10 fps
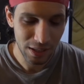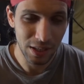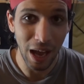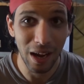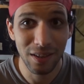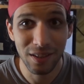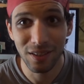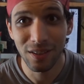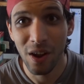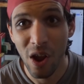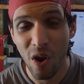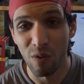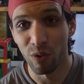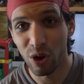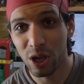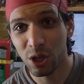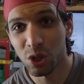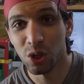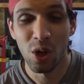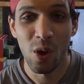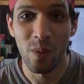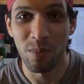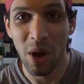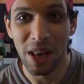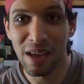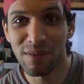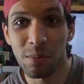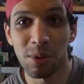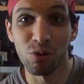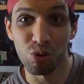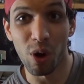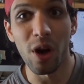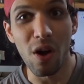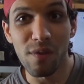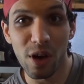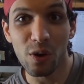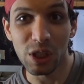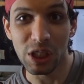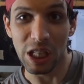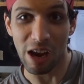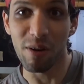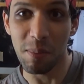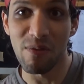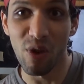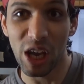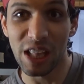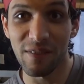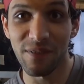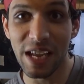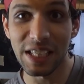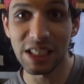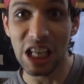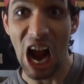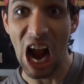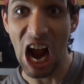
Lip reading: Talented, rich, with my inevitable drug overdose staring me right in the face.